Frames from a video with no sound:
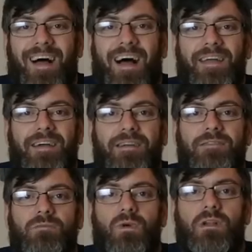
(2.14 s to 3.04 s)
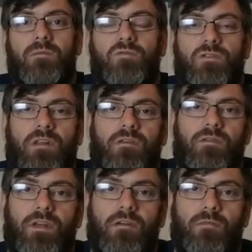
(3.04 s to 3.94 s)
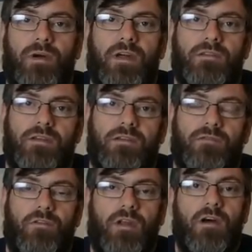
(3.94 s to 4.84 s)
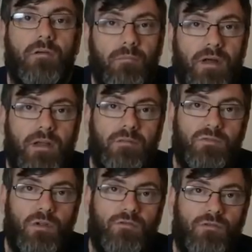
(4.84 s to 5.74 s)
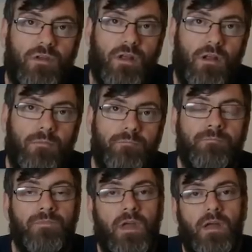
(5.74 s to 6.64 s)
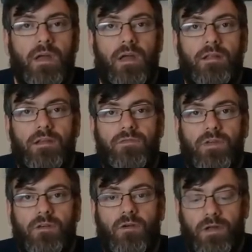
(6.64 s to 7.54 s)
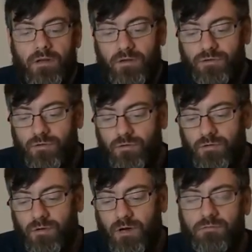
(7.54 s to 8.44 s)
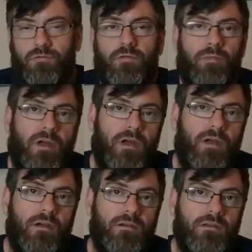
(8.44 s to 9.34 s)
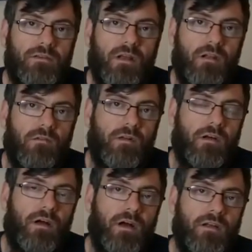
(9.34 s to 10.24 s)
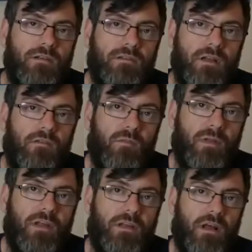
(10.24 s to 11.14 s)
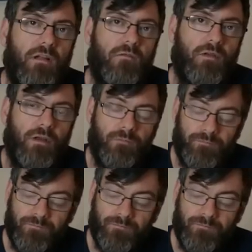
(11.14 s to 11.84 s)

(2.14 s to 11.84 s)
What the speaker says: Hi guys, welcome to another video by Antiques Arena. My name is Walter O'Neill. In this video I'm going to show you how to repair silver and silver plate cutlery.